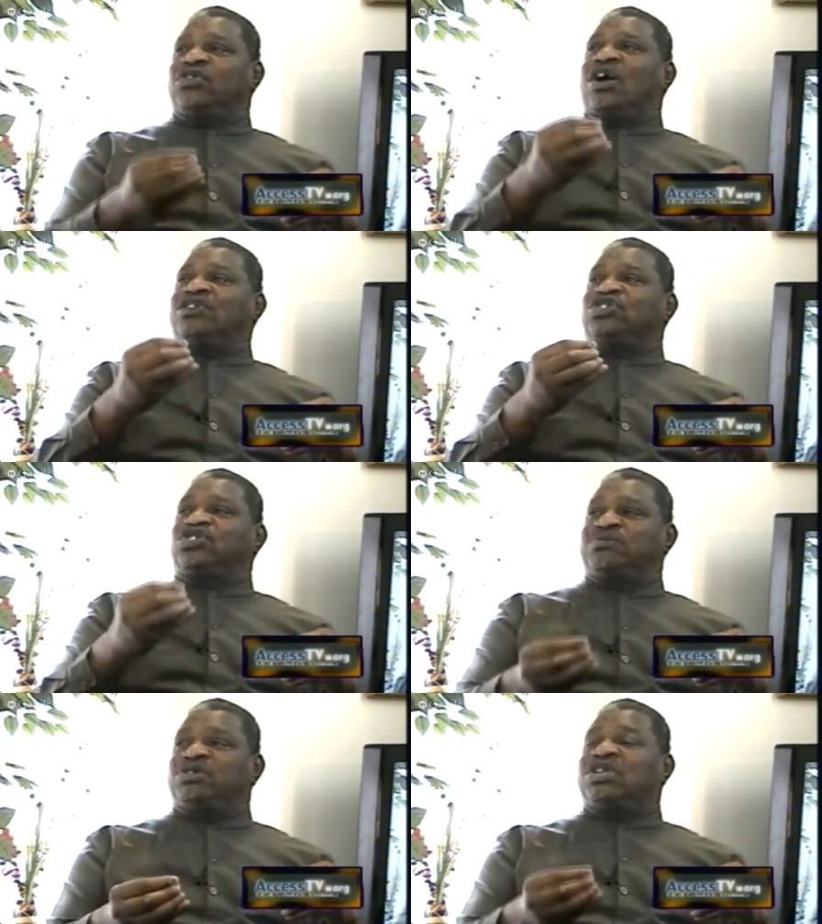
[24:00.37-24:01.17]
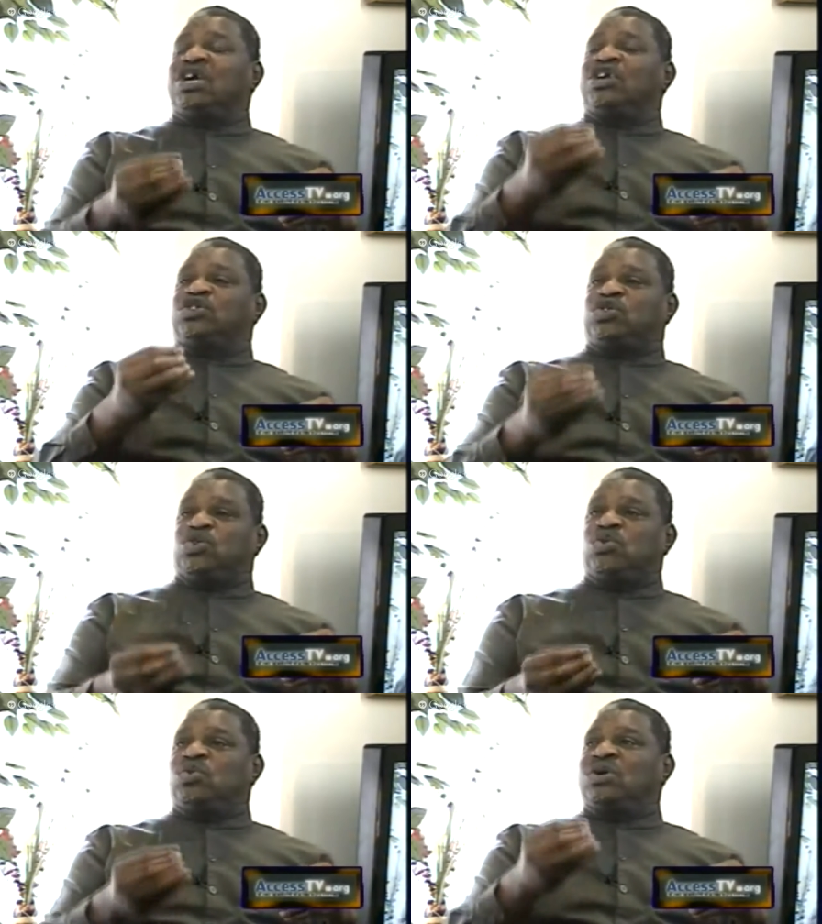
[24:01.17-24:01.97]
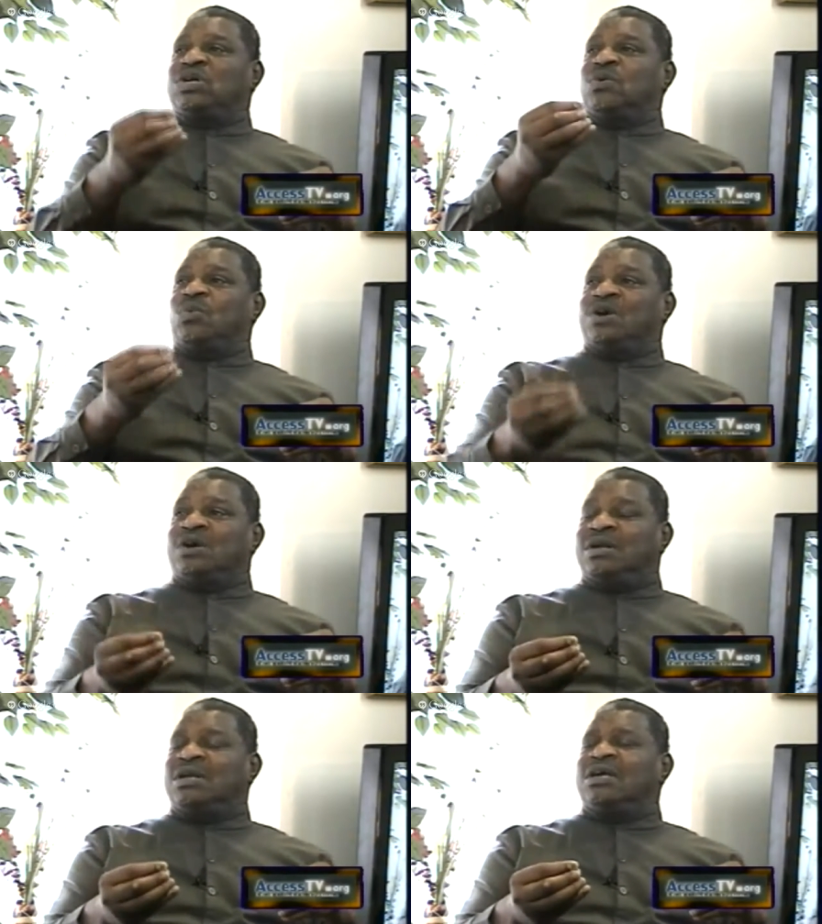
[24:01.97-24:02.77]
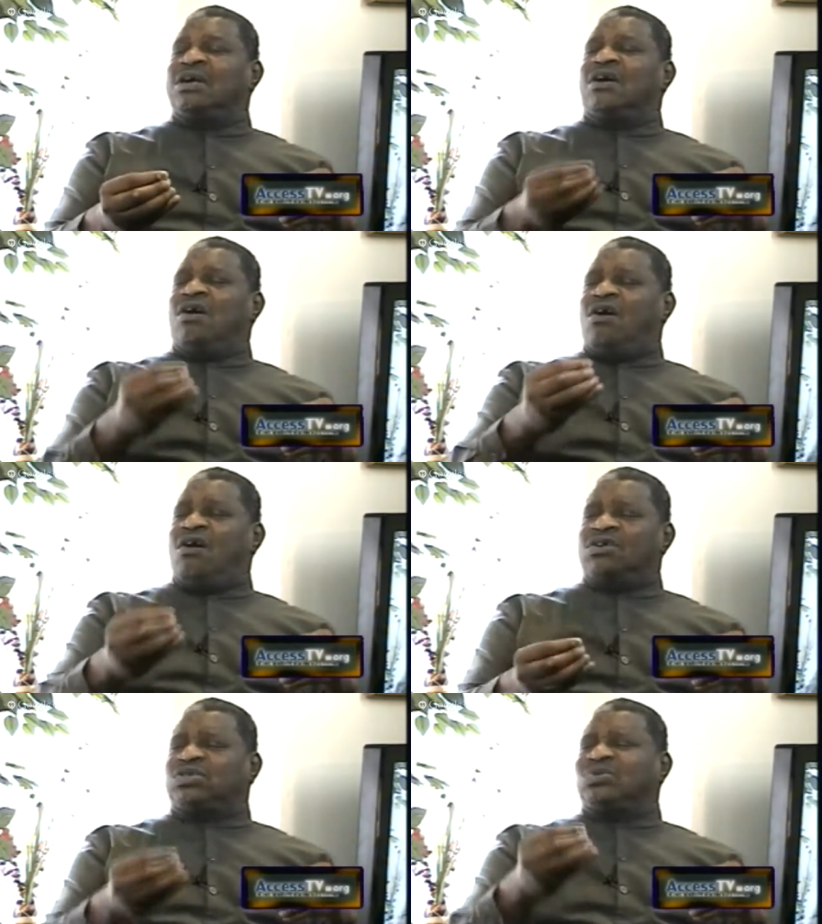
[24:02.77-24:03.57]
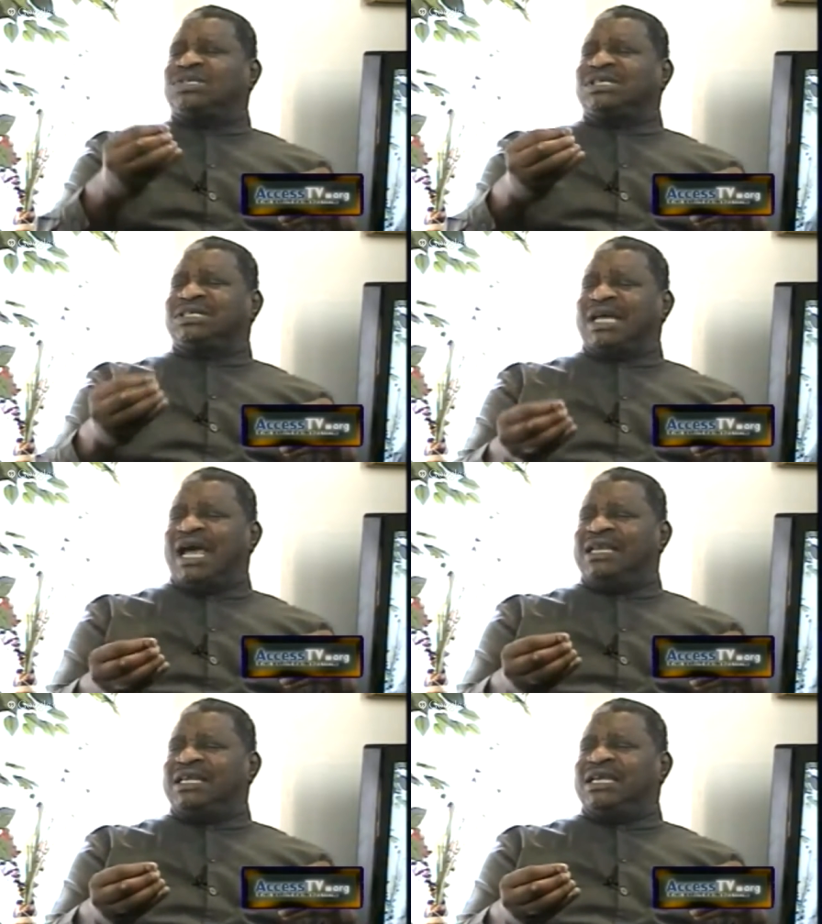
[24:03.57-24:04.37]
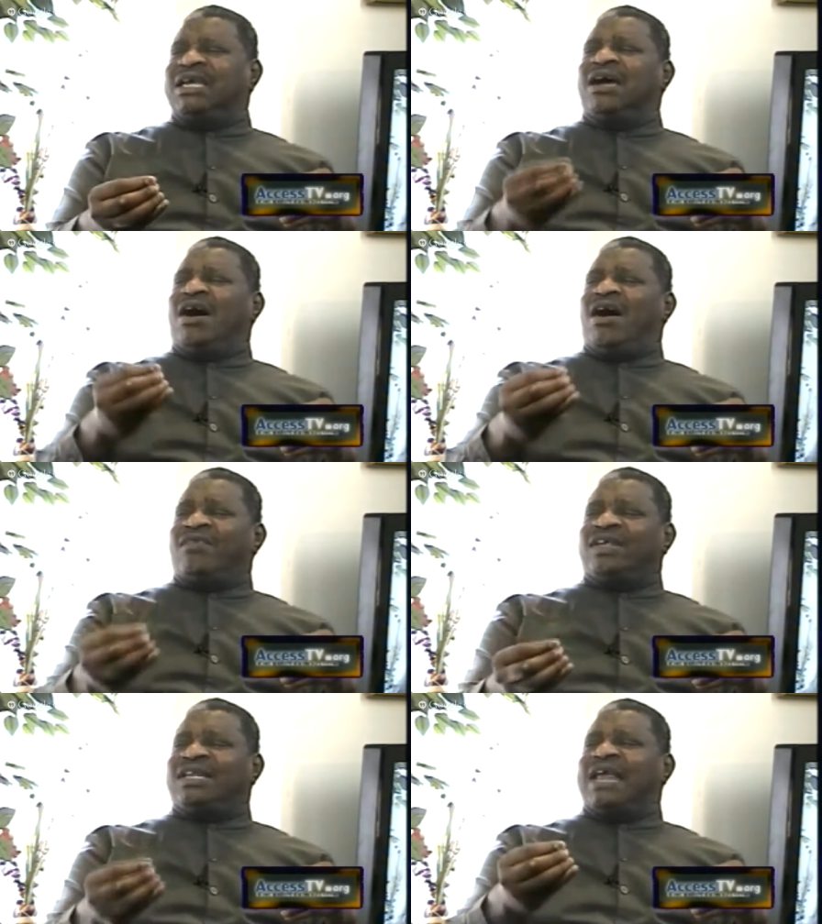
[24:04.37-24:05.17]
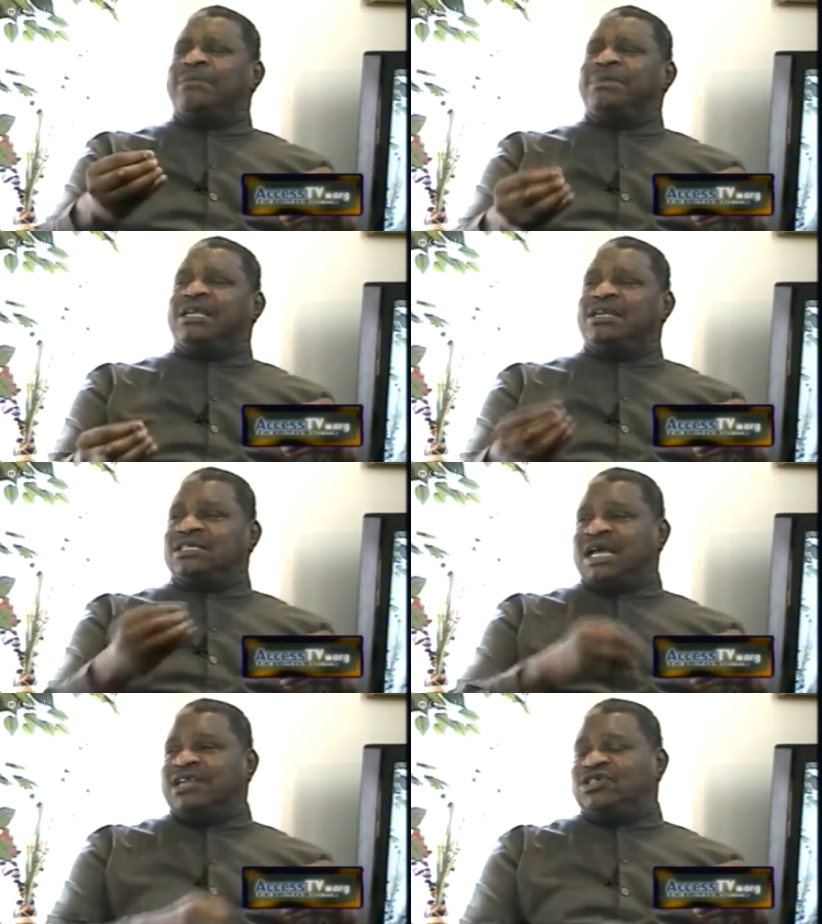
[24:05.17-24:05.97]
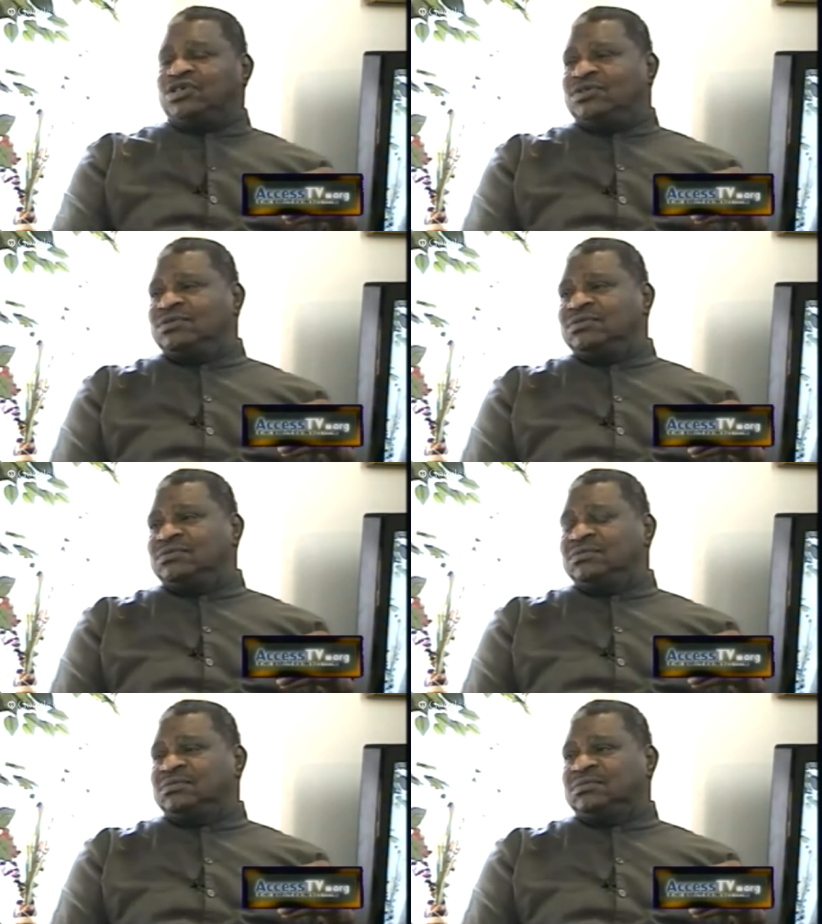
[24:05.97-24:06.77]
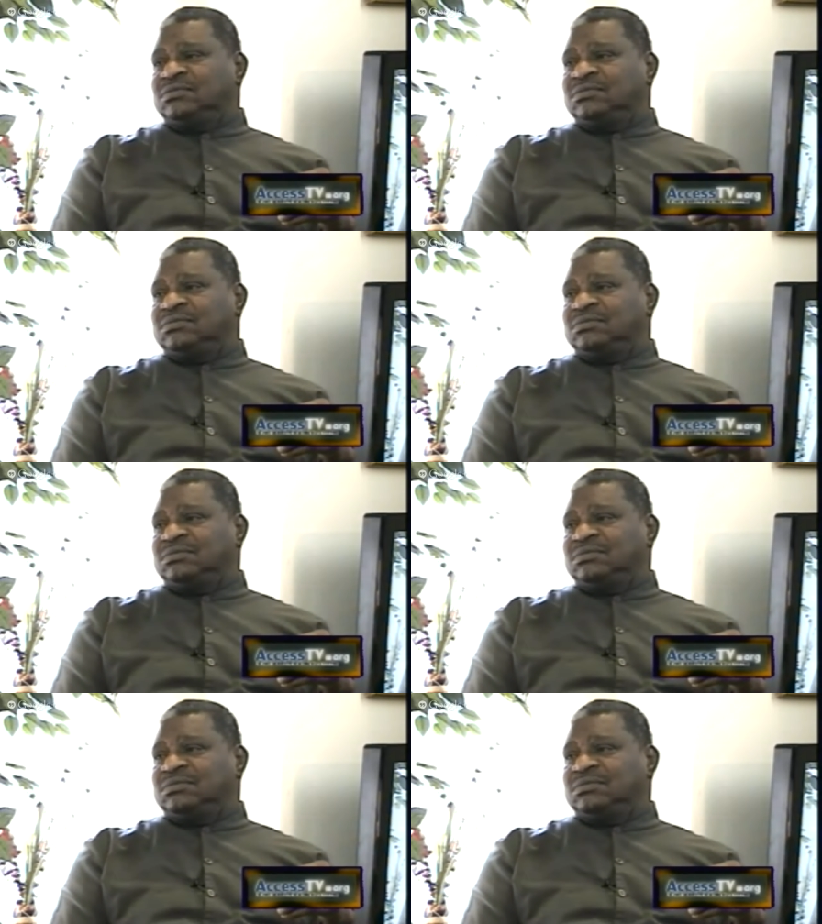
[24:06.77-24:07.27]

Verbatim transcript: to contribute to the world or to society other than being a sideshow. Okay. Well, let